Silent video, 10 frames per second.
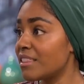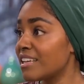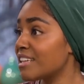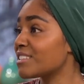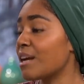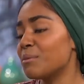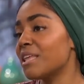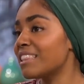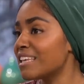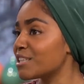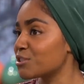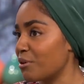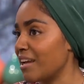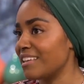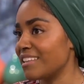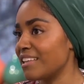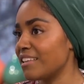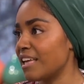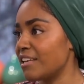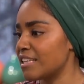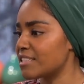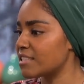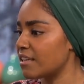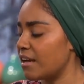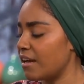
They think it's... I mean, they think it's great. They, and it's...